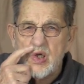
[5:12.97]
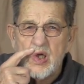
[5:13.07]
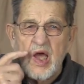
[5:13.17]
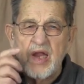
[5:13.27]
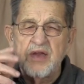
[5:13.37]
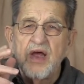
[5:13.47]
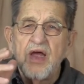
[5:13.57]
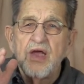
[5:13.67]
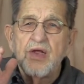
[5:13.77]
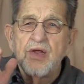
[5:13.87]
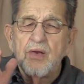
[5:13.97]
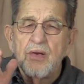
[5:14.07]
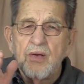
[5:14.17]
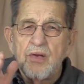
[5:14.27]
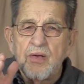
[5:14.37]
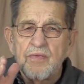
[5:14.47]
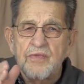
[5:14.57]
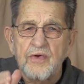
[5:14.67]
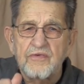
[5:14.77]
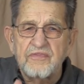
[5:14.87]
And
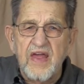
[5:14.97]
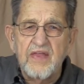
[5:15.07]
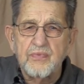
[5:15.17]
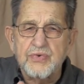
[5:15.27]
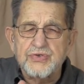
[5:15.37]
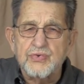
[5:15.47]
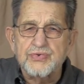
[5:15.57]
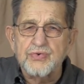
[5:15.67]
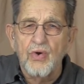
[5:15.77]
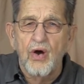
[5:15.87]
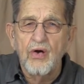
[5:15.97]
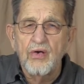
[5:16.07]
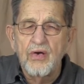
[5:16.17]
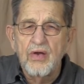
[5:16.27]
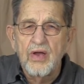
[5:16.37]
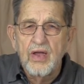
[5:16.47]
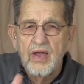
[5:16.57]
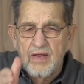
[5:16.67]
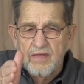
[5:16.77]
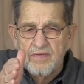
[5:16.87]
their faith was so strong
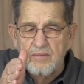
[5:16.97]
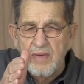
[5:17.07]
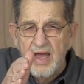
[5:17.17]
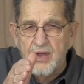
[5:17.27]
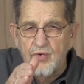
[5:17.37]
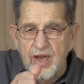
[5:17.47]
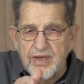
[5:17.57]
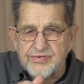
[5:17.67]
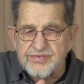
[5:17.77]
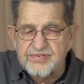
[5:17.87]
that my grace